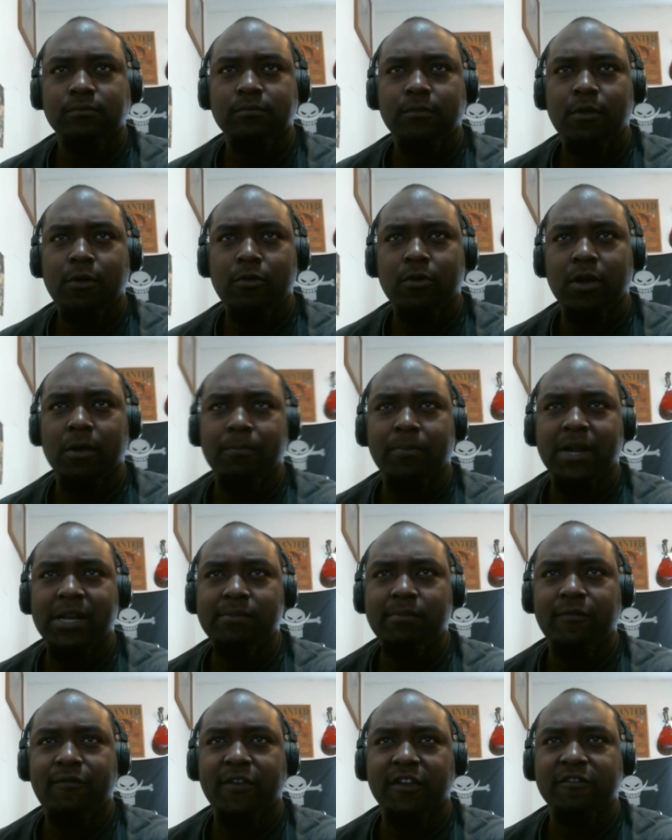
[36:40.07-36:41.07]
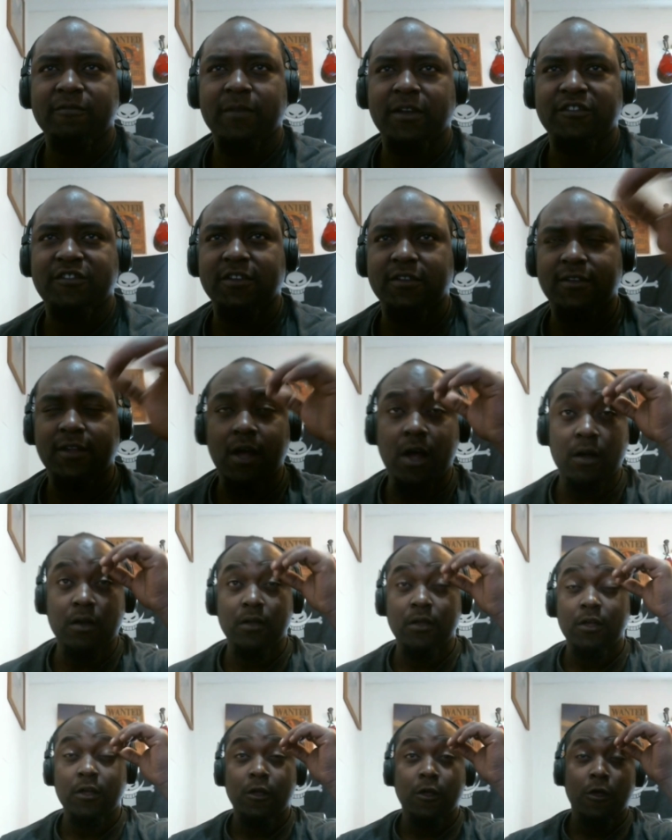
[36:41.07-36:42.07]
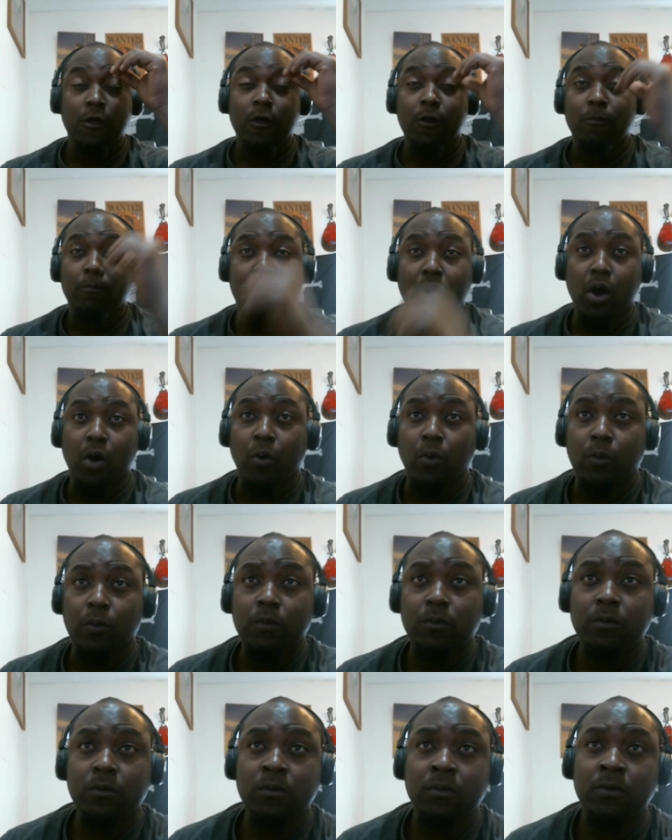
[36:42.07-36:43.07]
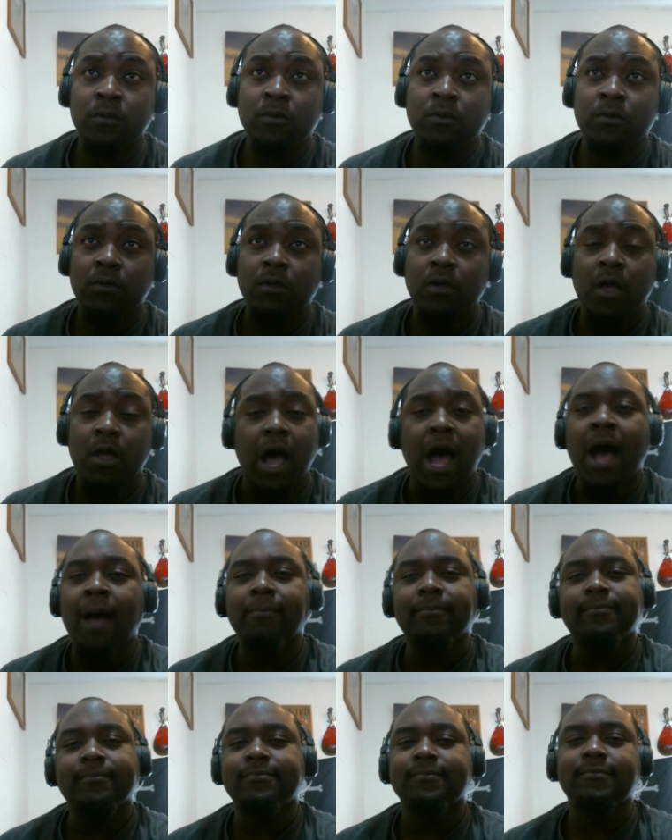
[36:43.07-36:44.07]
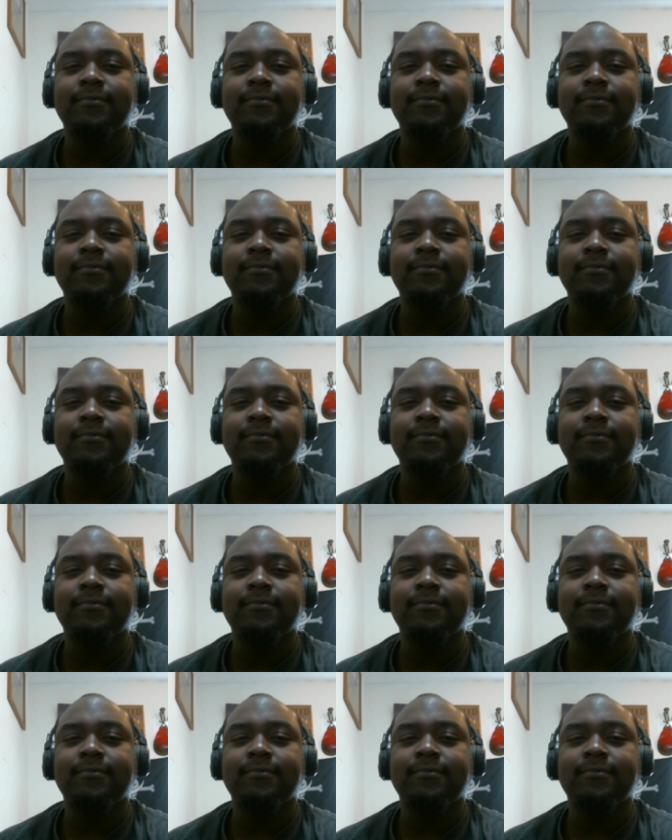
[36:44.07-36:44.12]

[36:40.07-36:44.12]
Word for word: Hold on, bro. Let me fix my shit, dog. Bro, I'm.